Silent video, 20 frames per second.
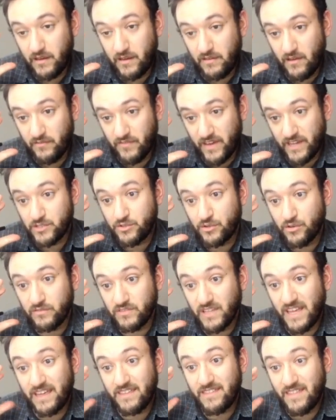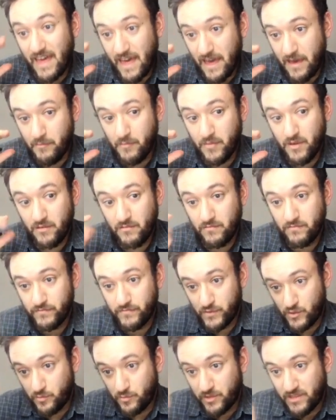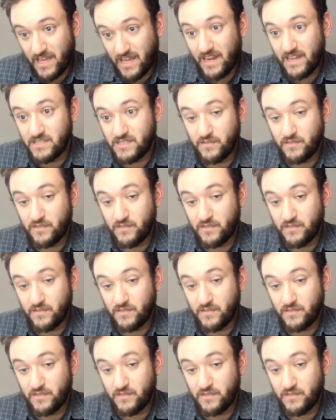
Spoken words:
vector of length m. So you put that as